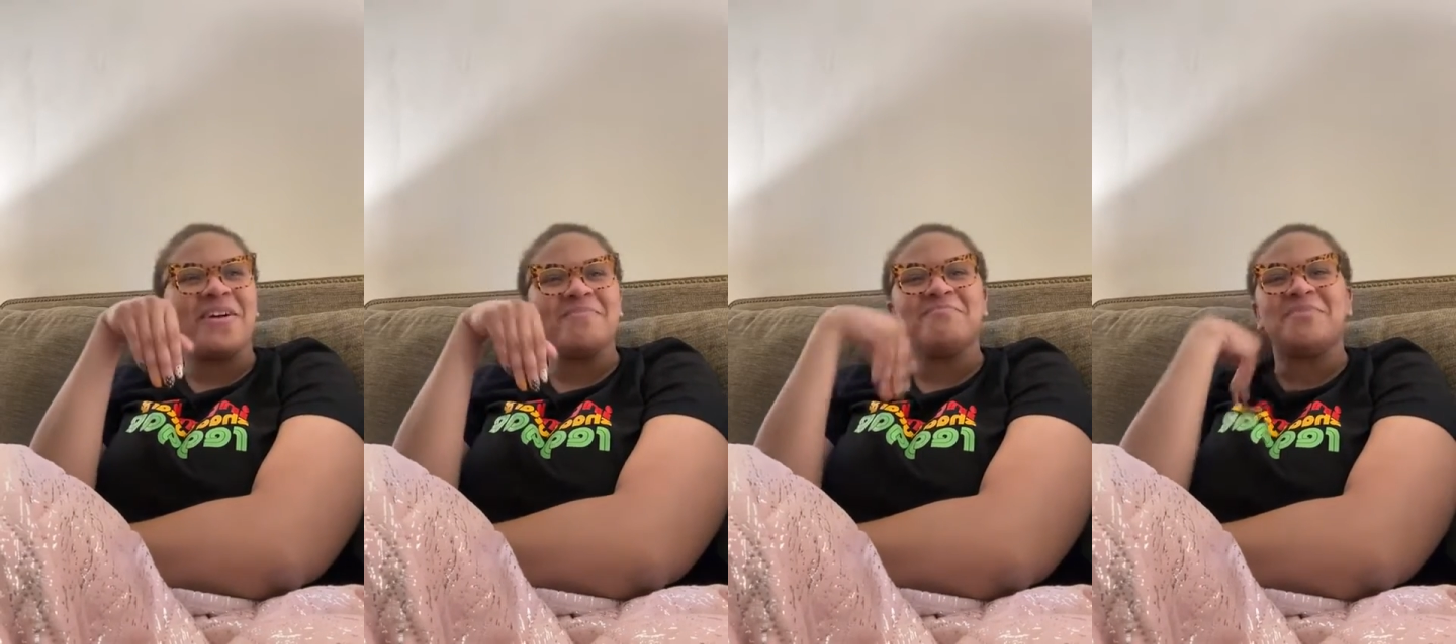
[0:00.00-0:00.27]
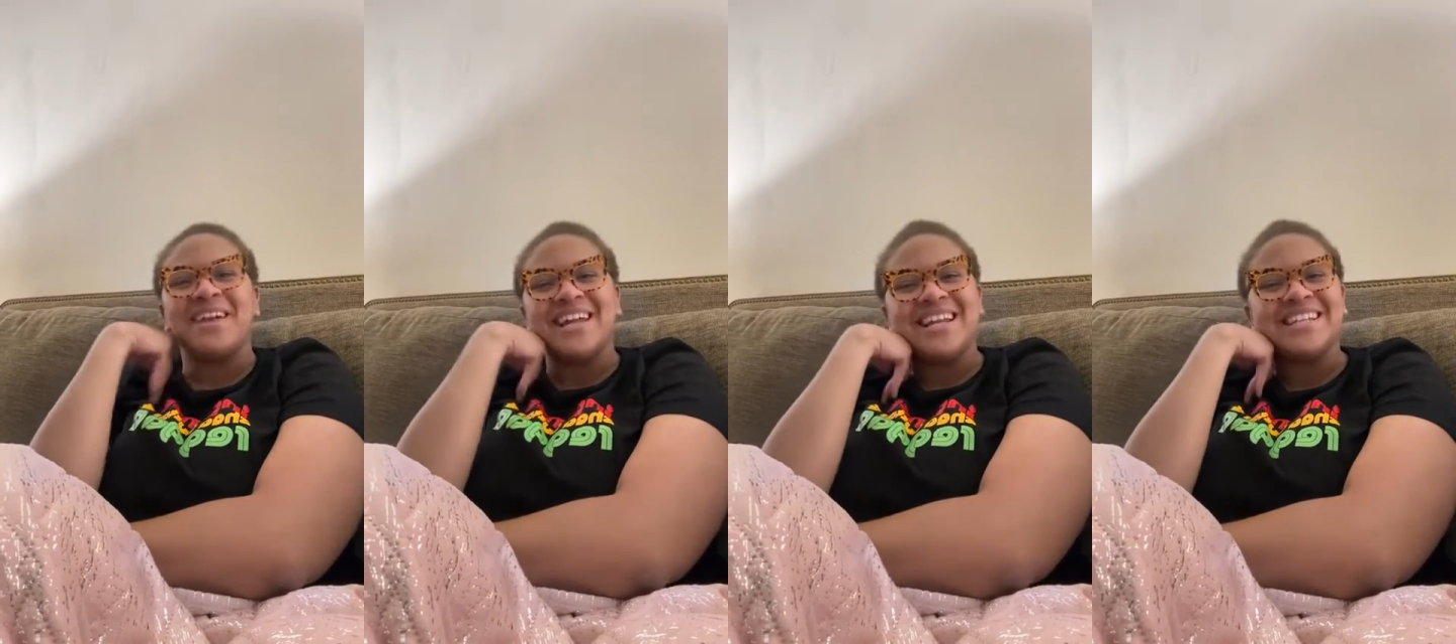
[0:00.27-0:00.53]

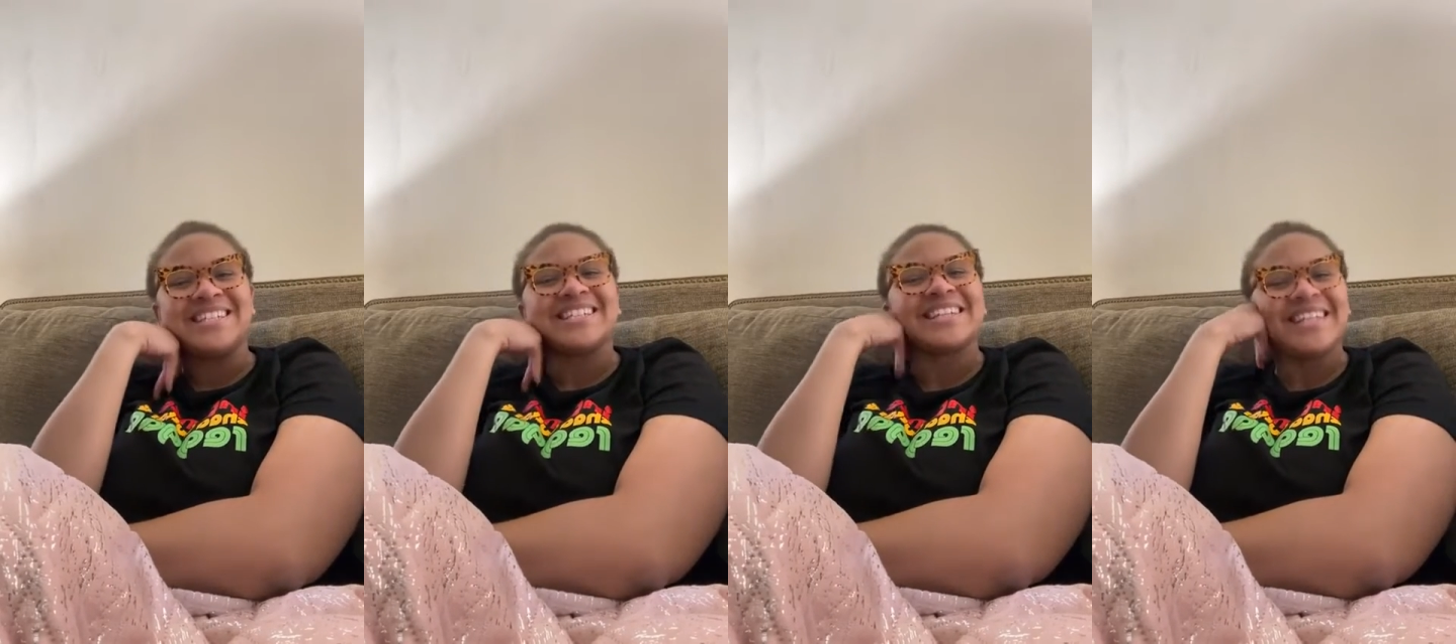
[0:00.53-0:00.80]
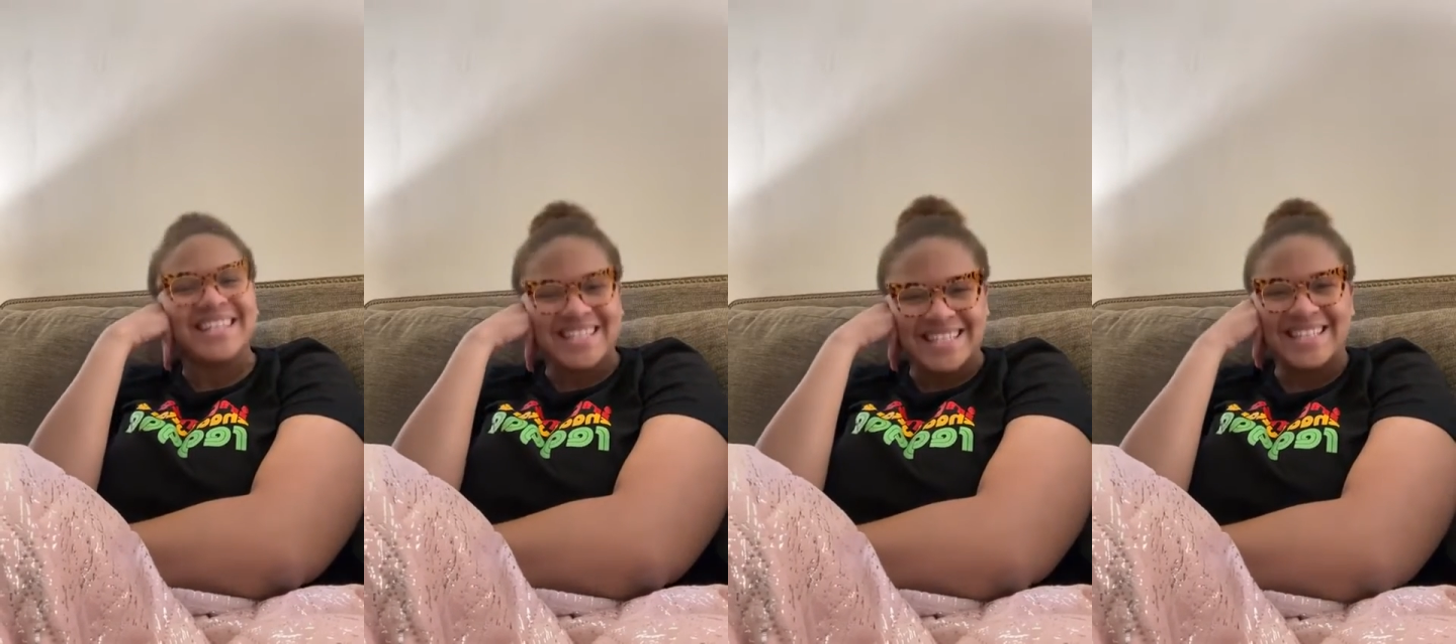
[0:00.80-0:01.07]
and binge
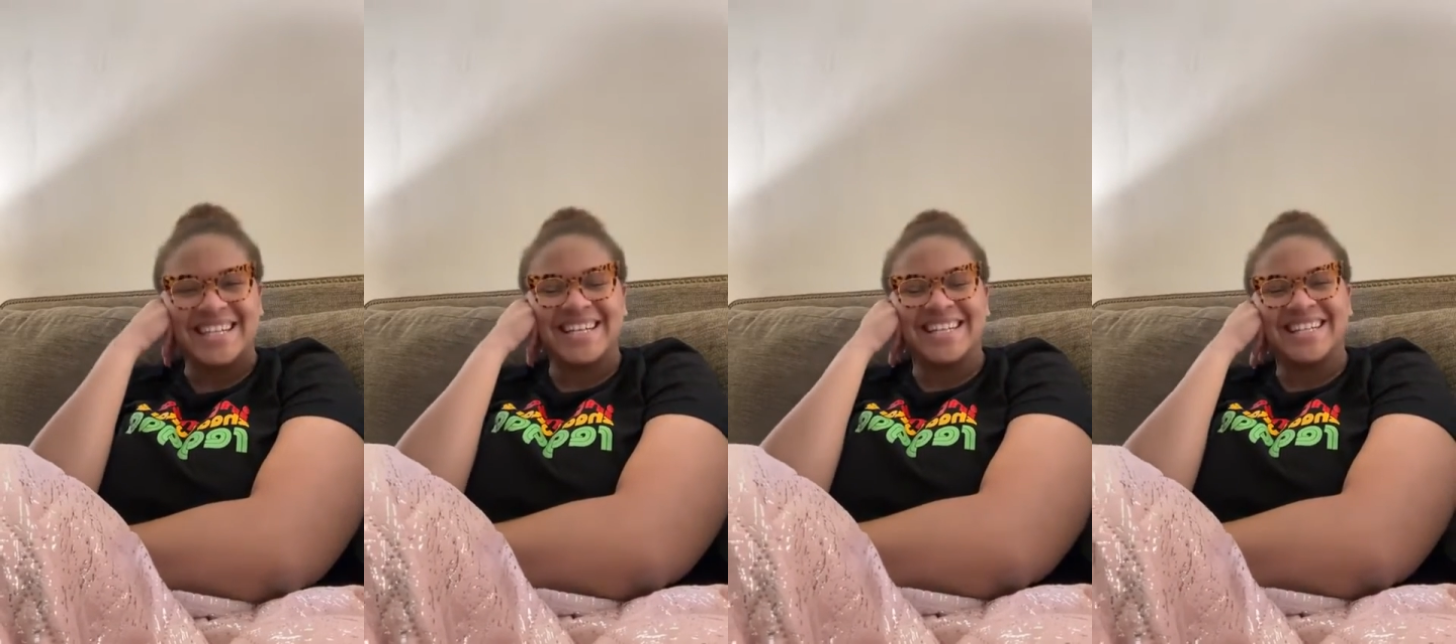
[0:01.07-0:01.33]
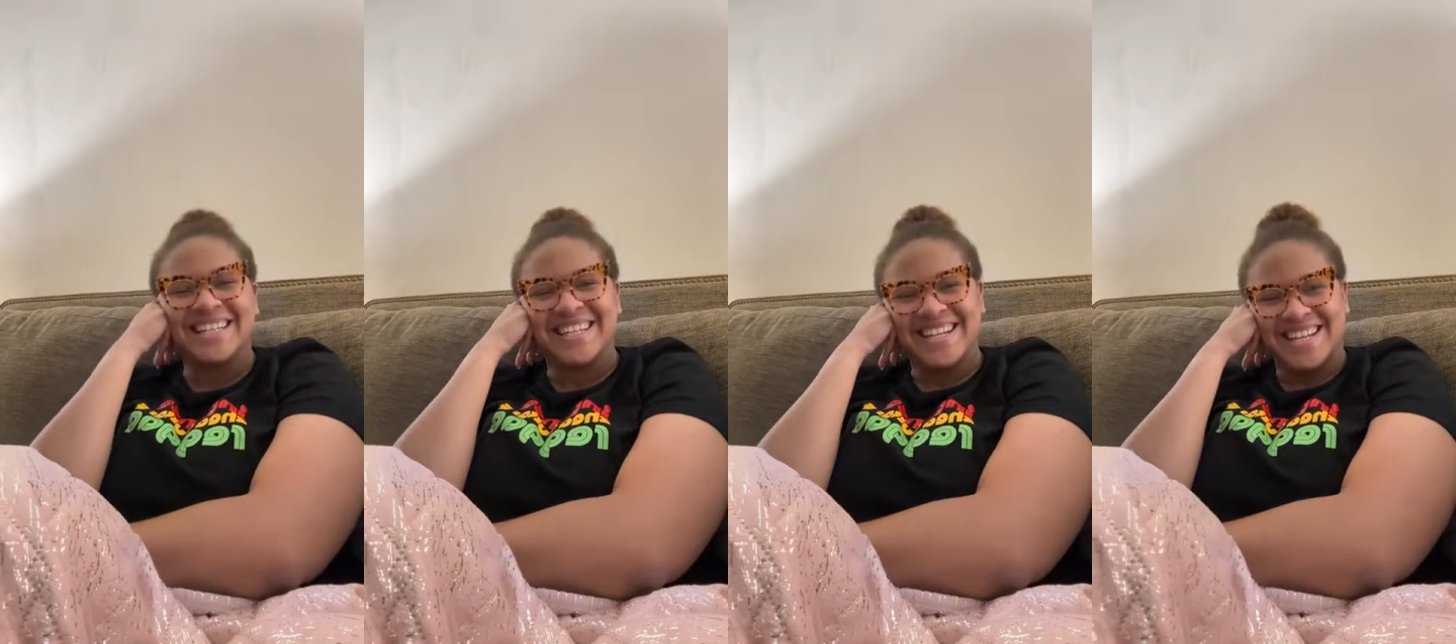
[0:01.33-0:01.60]

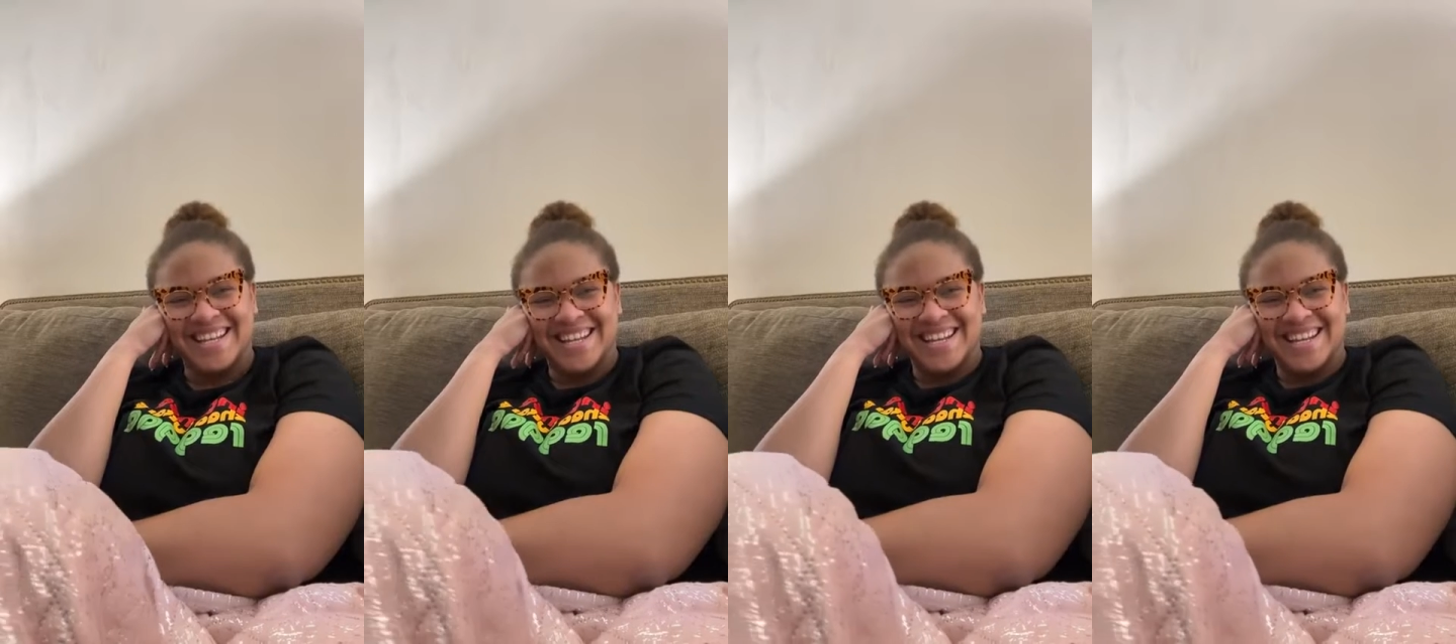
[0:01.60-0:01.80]
listen.